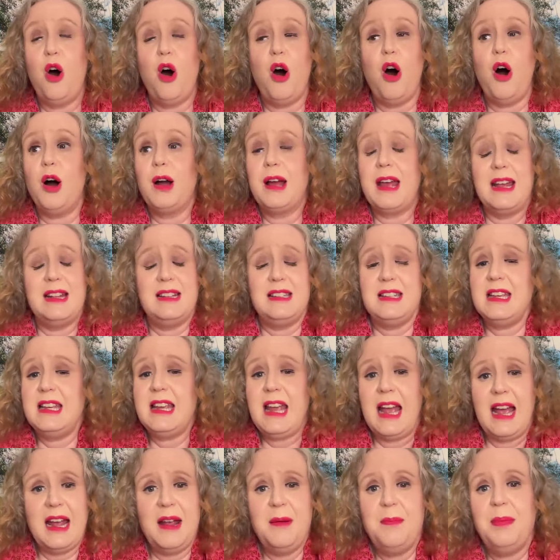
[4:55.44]
or
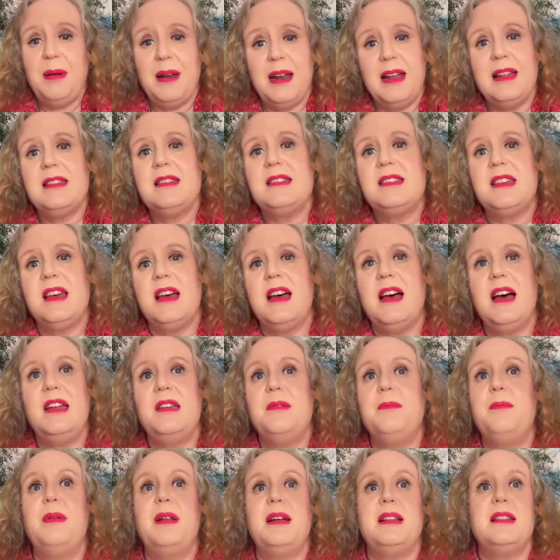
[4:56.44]
getting a planter
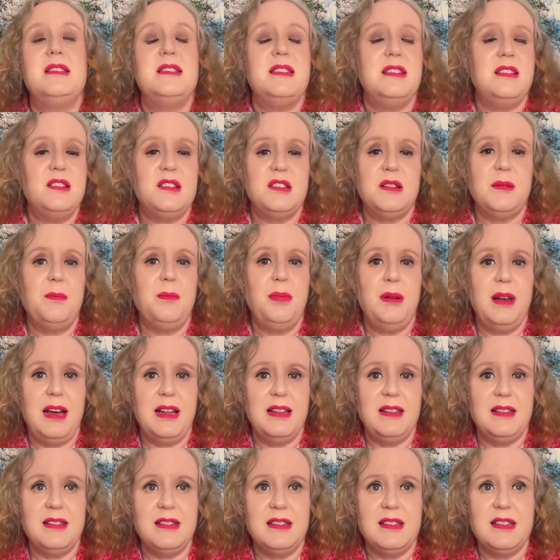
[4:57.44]
and planting some
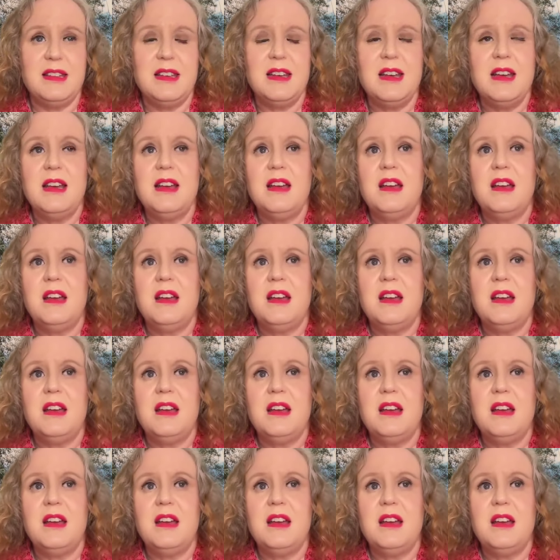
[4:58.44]
plants.